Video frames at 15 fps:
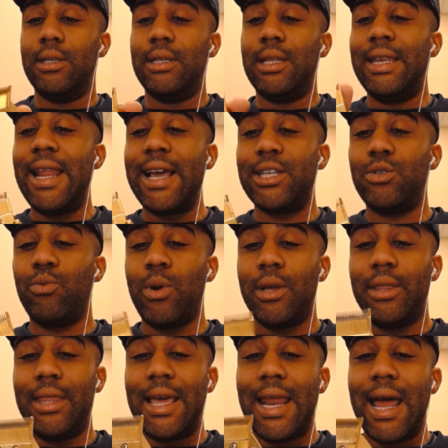The next
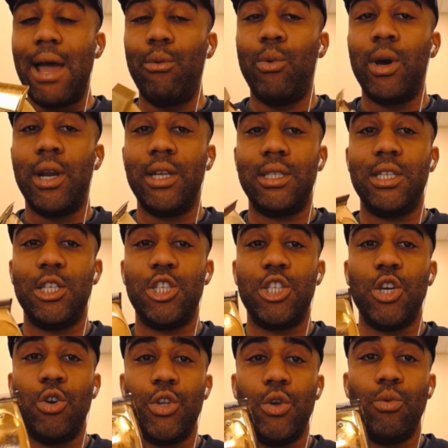one that I wanted to
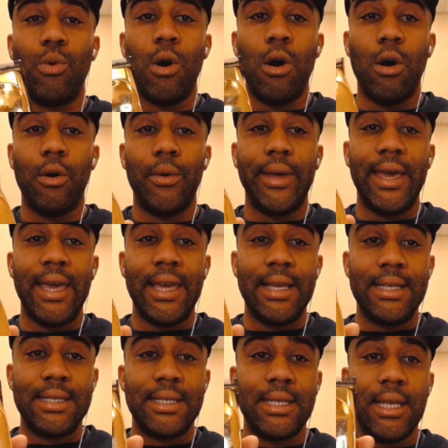show you all
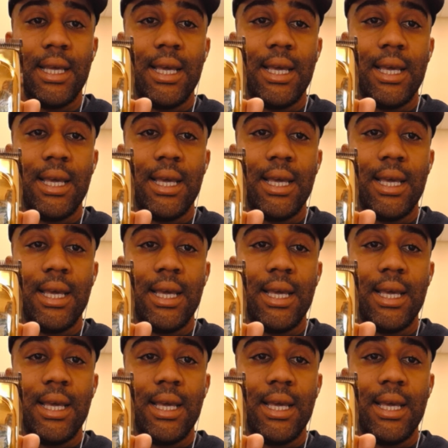is